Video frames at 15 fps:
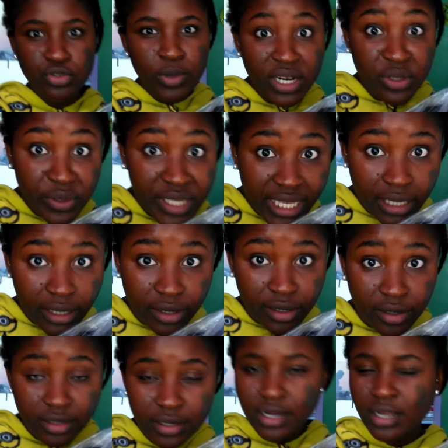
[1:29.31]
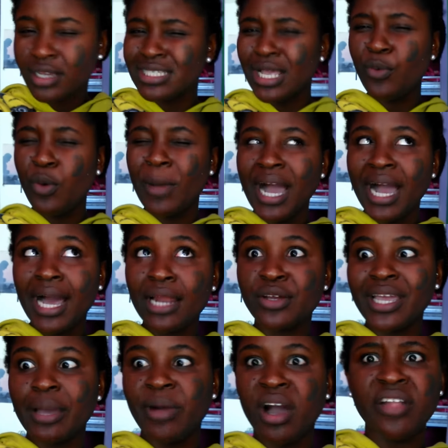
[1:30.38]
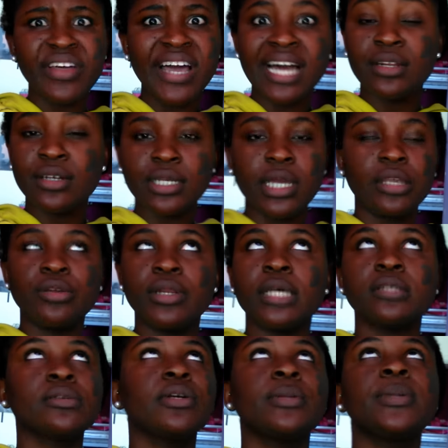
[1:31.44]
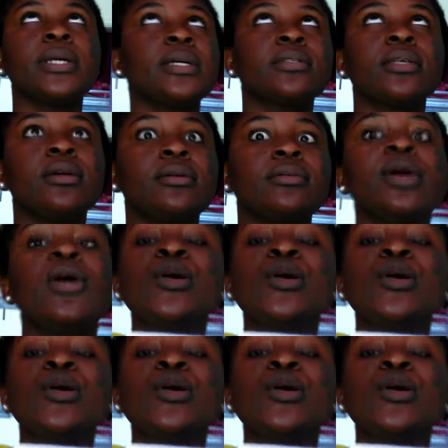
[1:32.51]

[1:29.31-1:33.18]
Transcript: Do I look here? Because I want my eye looking at my other eye looking at you. That's creepy as hell.